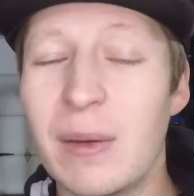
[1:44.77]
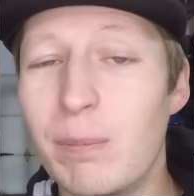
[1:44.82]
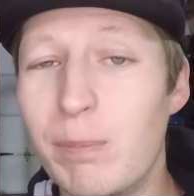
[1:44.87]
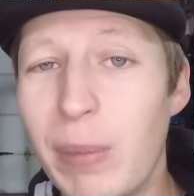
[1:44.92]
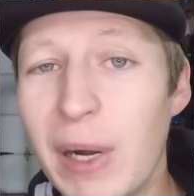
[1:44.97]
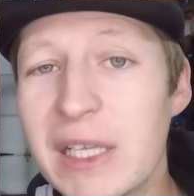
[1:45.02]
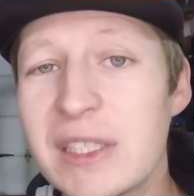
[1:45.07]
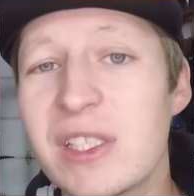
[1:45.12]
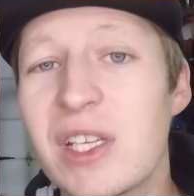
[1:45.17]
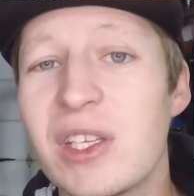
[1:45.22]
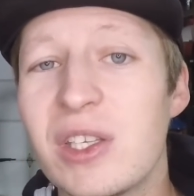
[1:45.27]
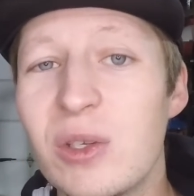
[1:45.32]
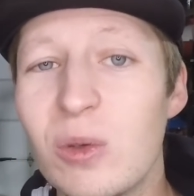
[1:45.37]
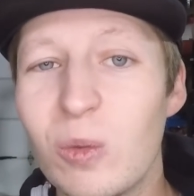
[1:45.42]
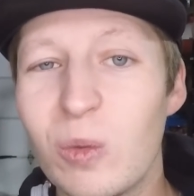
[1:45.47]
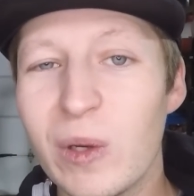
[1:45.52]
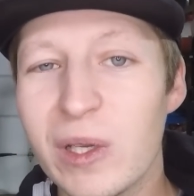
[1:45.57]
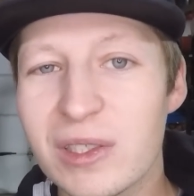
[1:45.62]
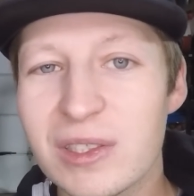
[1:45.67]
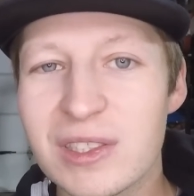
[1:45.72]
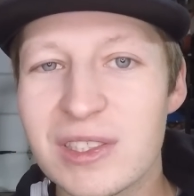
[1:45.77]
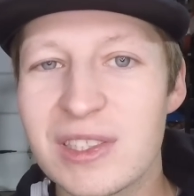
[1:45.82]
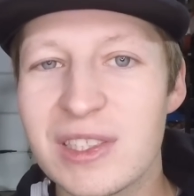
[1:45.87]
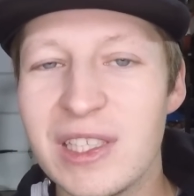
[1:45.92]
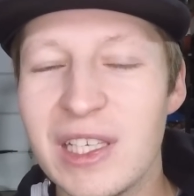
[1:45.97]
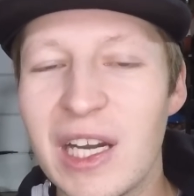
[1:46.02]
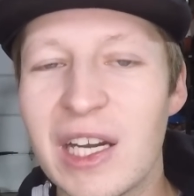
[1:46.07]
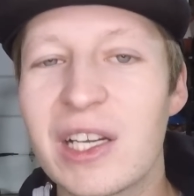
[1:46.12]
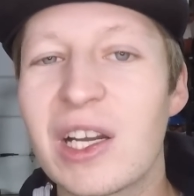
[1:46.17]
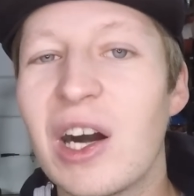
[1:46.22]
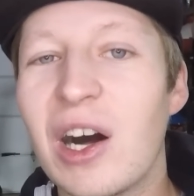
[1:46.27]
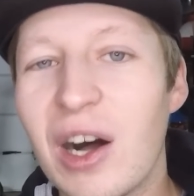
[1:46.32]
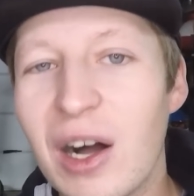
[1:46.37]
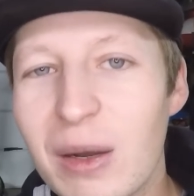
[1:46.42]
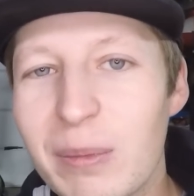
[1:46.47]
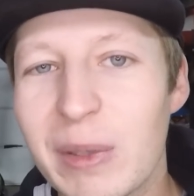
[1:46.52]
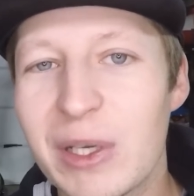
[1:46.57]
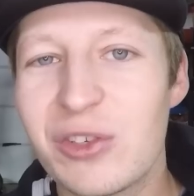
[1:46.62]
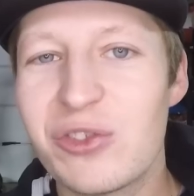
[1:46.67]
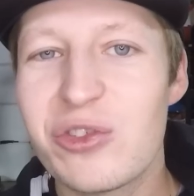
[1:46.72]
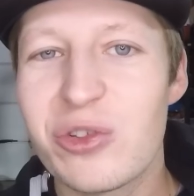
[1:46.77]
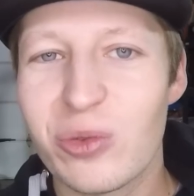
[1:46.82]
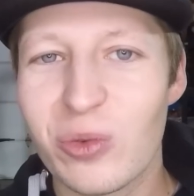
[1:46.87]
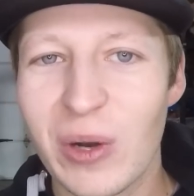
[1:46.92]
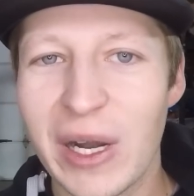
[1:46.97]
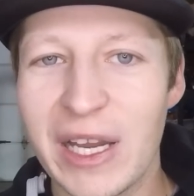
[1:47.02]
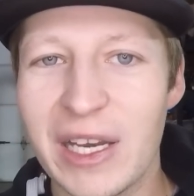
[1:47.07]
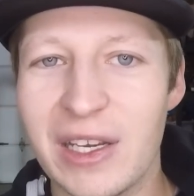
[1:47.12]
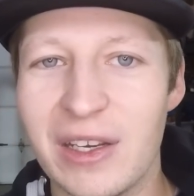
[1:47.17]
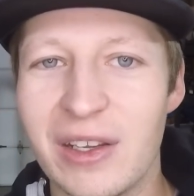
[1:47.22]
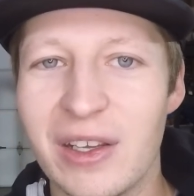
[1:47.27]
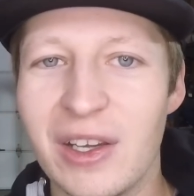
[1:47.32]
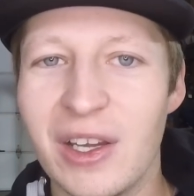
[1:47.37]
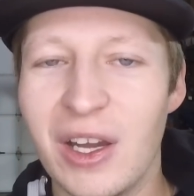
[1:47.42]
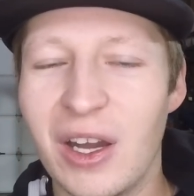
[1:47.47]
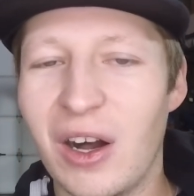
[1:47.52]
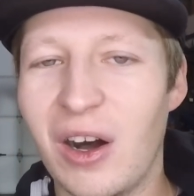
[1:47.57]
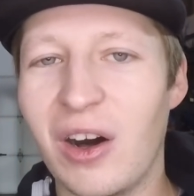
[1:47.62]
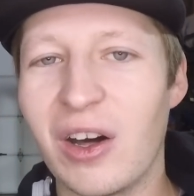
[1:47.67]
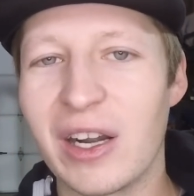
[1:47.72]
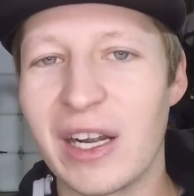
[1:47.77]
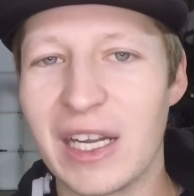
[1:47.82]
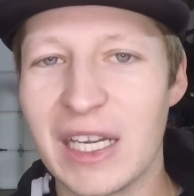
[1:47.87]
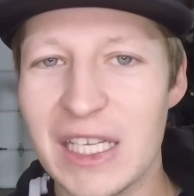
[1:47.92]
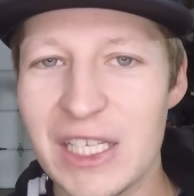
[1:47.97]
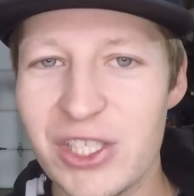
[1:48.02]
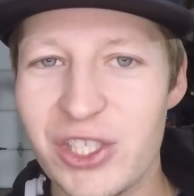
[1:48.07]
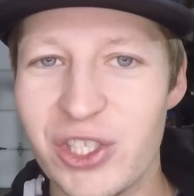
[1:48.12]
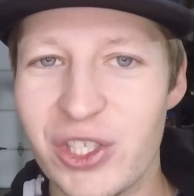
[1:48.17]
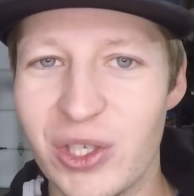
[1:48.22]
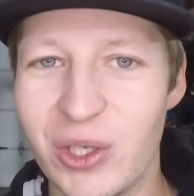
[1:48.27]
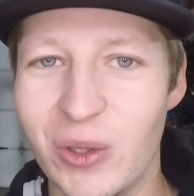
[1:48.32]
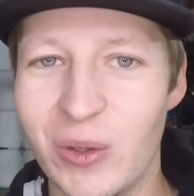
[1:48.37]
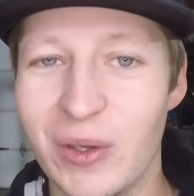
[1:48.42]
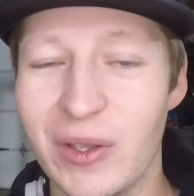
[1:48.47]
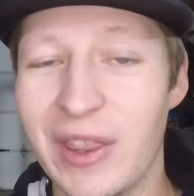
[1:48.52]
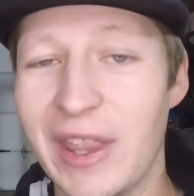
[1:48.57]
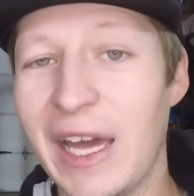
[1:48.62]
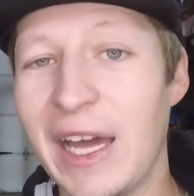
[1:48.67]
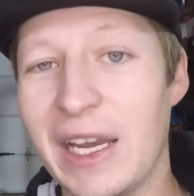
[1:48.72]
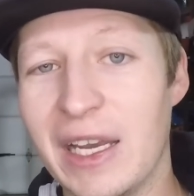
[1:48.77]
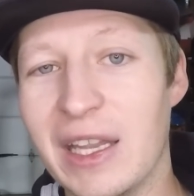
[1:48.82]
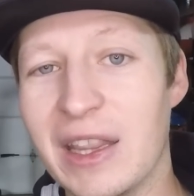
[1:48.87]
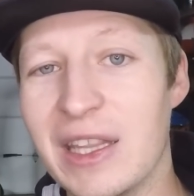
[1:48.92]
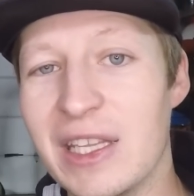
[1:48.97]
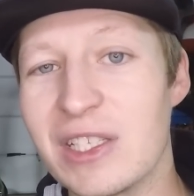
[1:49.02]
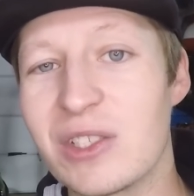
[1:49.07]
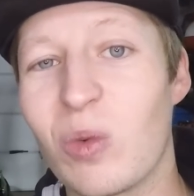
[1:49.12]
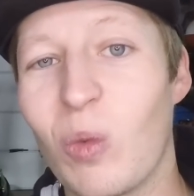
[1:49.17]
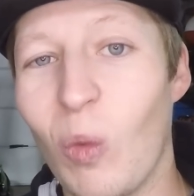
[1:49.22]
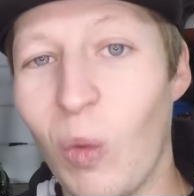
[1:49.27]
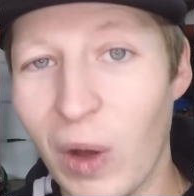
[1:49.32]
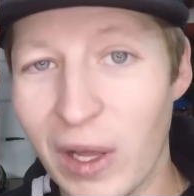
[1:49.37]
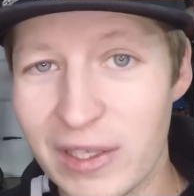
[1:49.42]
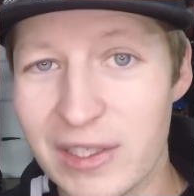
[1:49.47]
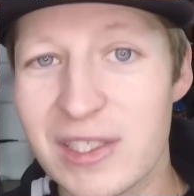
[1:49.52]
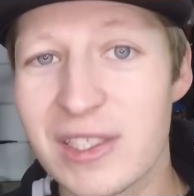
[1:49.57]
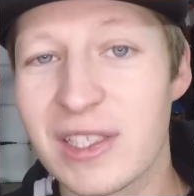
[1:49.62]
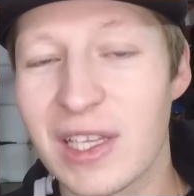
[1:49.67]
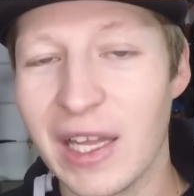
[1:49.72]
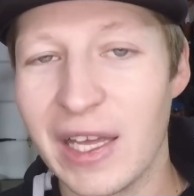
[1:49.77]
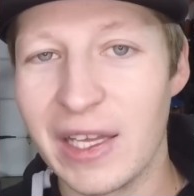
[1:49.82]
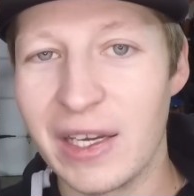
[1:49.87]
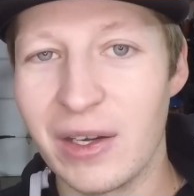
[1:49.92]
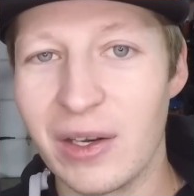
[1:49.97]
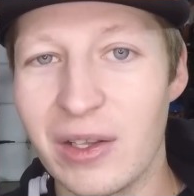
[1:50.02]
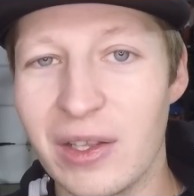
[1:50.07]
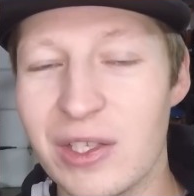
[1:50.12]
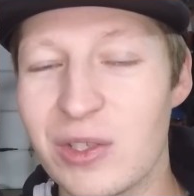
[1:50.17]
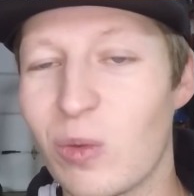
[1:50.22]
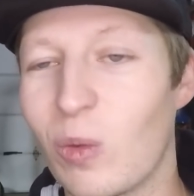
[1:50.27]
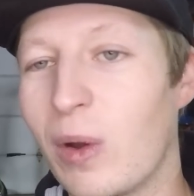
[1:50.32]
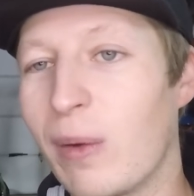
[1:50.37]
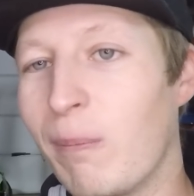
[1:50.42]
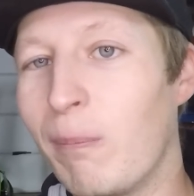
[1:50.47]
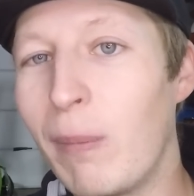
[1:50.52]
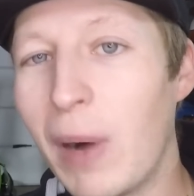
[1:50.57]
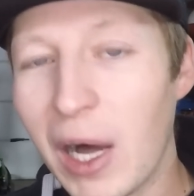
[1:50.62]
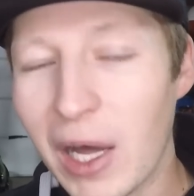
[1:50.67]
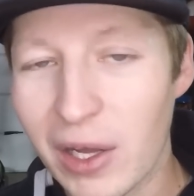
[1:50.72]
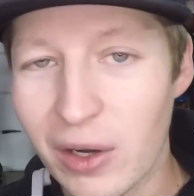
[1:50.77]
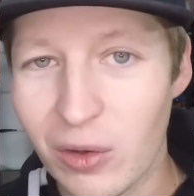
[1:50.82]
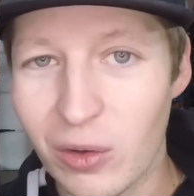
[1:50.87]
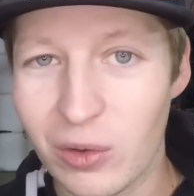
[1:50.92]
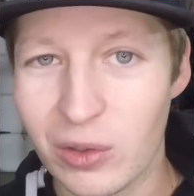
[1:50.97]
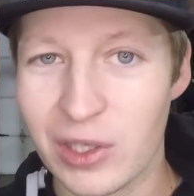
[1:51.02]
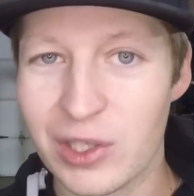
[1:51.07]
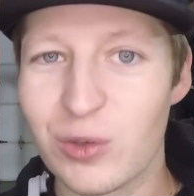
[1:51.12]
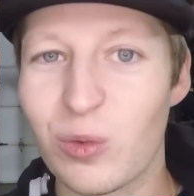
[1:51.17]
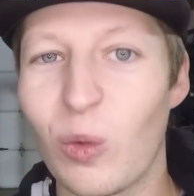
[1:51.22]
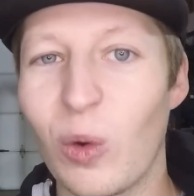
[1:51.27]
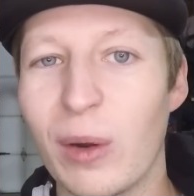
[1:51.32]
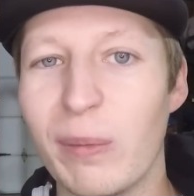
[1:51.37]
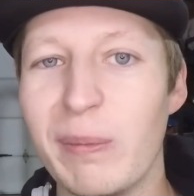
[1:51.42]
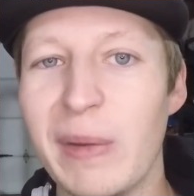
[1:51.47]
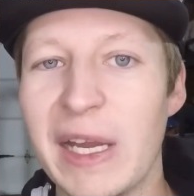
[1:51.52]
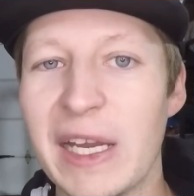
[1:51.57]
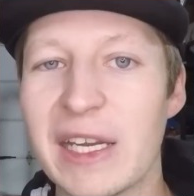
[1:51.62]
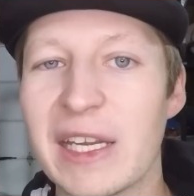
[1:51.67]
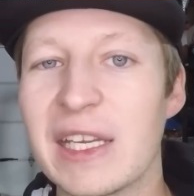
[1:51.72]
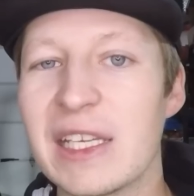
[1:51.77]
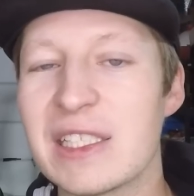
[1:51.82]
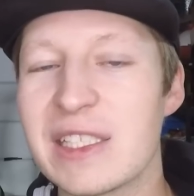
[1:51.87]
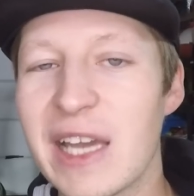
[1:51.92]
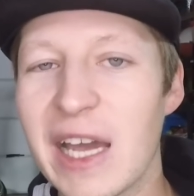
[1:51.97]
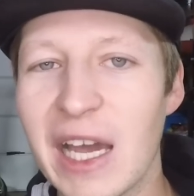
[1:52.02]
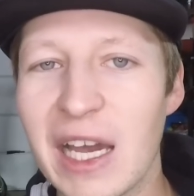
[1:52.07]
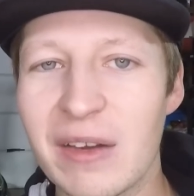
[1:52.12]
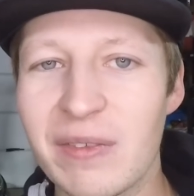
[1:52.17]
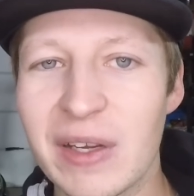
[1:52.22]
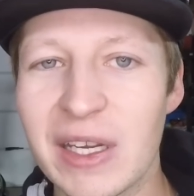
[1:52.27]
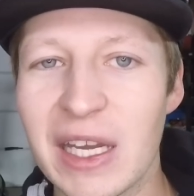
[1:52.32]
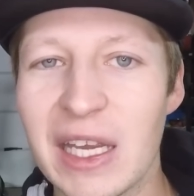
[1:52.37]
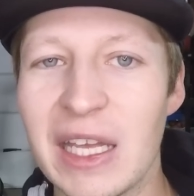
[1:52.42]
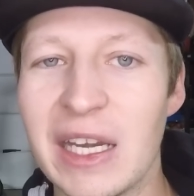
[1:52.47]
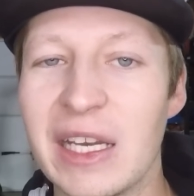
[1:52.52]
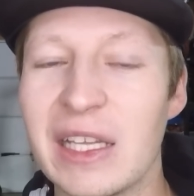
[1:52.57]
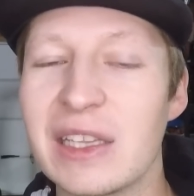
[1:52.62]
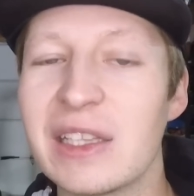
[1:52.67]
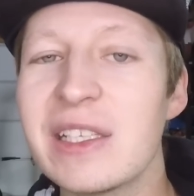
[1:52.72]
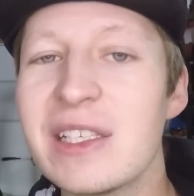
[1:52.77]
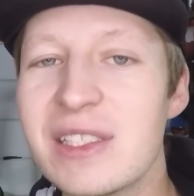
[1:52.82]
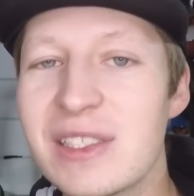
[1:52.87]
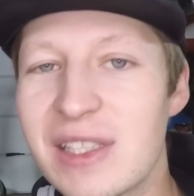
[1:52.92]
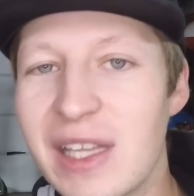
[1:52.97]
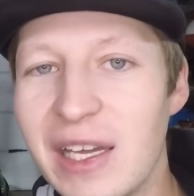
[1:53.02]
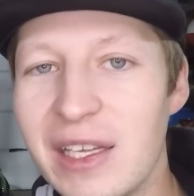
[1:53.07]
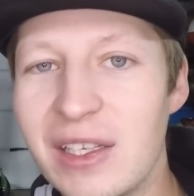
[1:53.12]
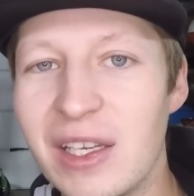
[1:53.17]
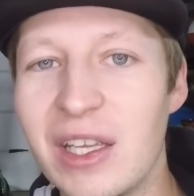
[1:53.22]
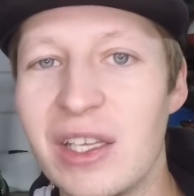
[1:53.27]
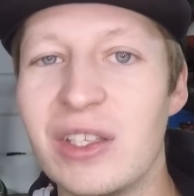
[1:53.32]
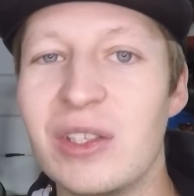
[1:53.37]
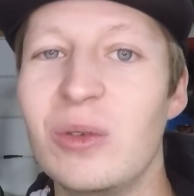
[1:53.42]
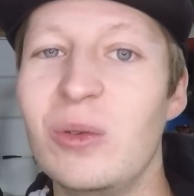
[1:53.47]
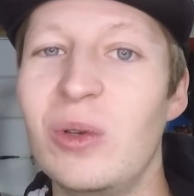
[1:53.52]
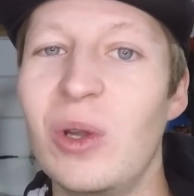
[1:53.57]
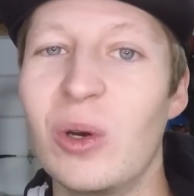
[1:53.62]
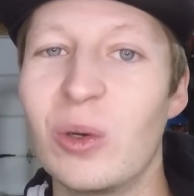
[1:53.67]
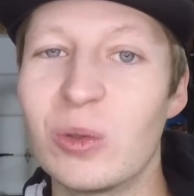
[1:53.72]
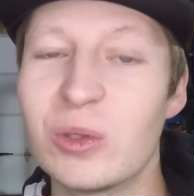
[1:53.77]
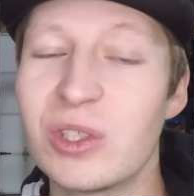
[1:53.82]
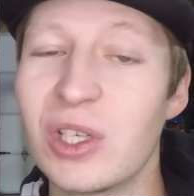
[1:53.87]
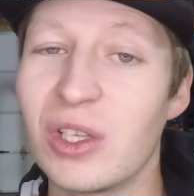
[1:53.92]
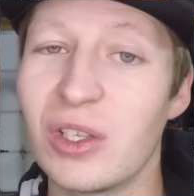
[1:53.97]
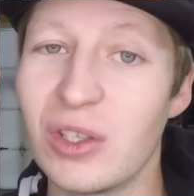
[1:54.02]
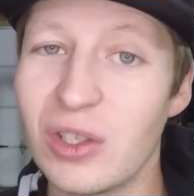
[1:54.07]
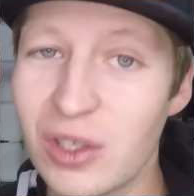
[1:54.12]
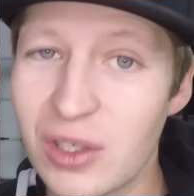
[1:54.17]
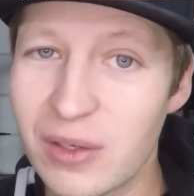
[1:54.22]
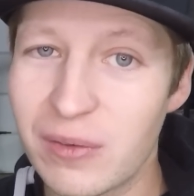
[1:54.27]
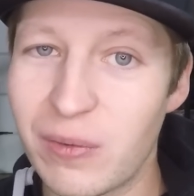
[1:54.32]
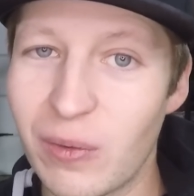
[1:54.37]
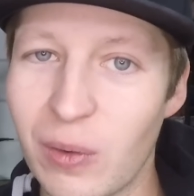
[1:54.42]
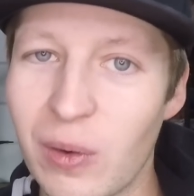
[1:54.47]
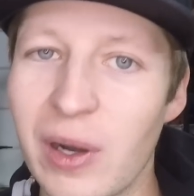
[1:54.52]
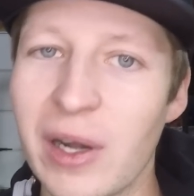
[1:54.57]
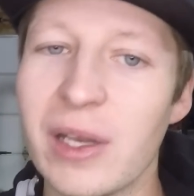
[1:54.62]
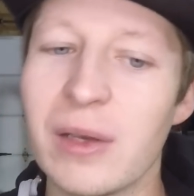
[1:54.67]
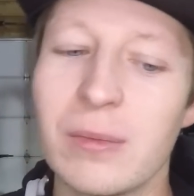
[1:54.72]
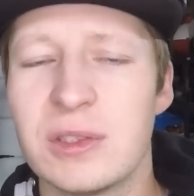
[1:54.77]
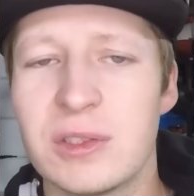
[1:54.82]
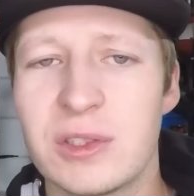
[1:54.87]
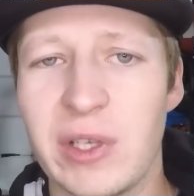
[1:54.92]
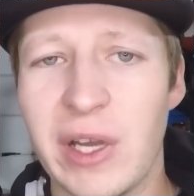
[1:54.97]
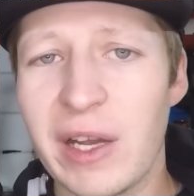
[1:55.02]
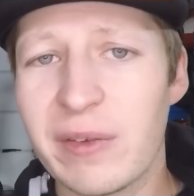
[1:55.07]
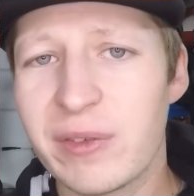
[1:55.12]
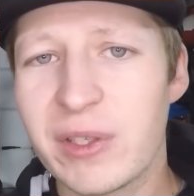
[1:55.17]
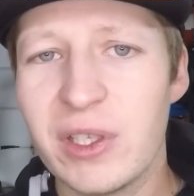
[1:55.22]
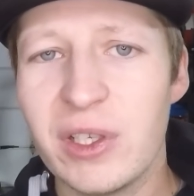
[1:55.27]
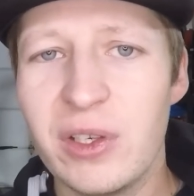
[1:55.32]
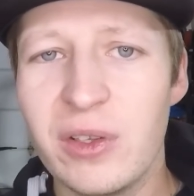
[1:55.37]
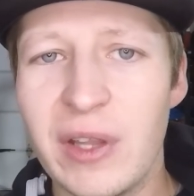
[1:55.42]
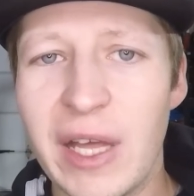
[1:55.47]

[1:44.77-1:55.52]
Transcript: but you will see a common trend on an issue that this one sled, this one model, or this one make is having, and at least then you know to look for it. So after you do